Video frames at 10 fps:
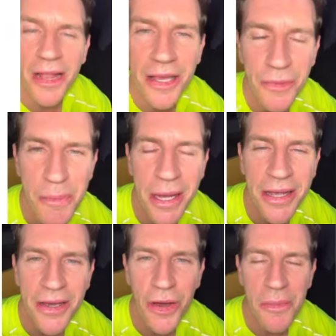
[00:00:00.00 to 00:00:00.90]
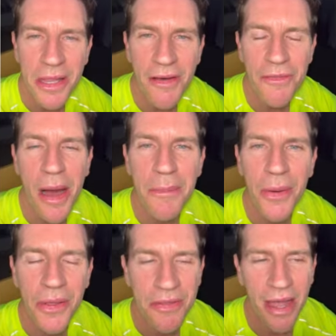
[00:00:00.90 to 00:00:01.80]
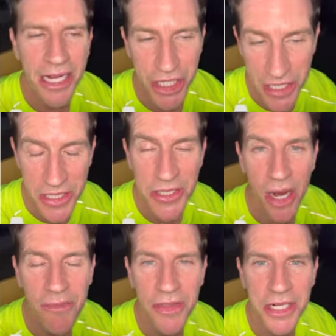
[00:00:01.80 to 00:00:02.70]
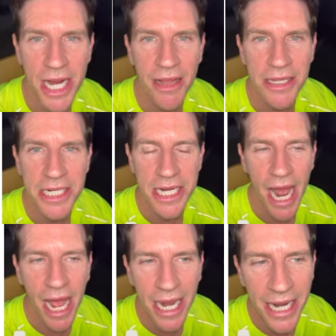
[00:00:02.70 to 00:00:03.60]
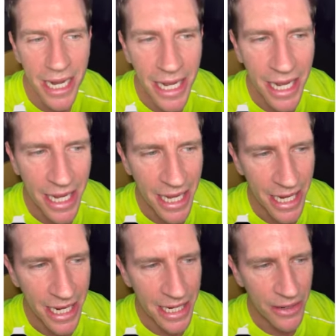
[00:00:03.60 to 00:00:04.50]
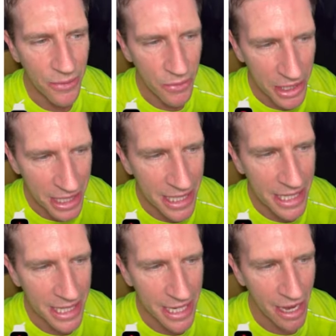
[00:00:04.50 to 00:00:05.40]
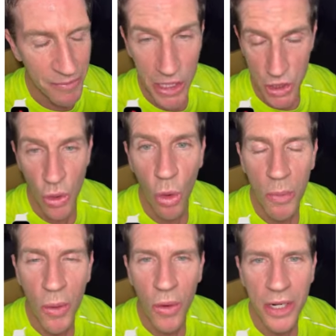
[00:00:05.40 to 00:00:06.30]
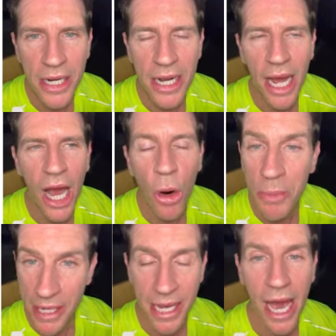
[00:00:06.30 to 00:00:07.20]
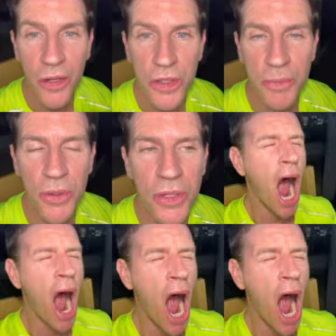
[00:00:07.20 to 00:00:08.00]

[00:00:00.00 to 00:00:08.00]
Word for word: darling Rebecca got me that for my birthday just in time for the challenge, and it really gave me a scoreboard, it held me accountable.